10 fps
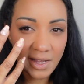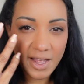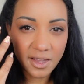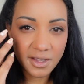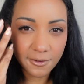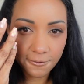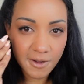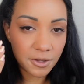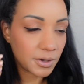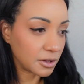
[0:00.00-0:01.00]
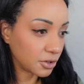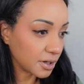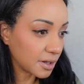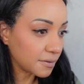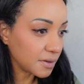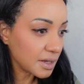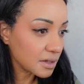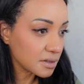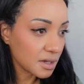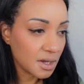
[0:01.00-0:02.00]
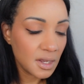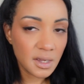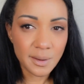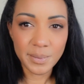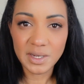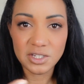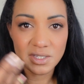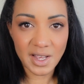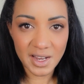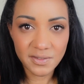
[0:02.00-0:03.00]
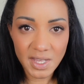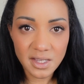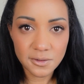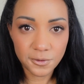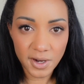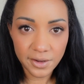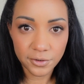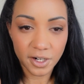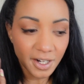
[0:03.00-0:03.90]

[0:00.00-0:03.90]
I like the feathery look of these, but it just kind of takes forever.